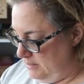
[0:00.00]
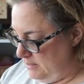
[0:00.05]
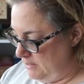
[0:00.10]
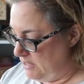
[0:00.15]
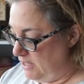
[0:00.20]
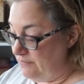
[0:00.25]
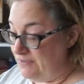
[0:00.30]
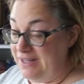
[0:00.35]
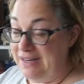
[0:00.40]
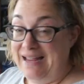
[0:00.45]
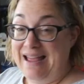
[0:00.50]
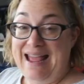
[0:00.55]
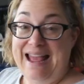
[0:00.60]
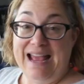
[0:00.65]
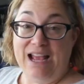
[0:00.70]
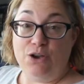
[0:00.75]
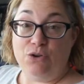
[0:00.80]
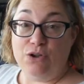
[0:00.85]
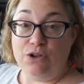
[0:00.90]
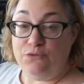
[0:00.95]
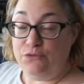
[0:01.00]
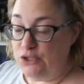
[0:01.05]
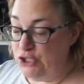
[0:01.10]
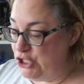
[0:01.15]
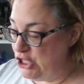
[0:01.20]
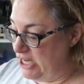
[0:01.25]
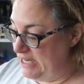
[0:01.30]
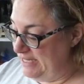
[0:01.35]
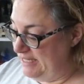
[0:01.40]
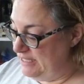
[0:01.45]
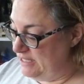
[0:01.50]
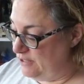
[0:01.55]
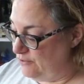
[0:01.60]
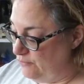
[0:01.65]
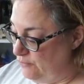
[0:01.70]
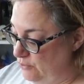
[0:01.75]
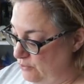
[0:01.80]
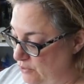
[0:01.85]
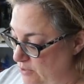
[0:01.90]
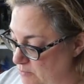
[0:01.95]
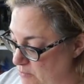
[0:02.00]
So I've got a hankering for Chinese food.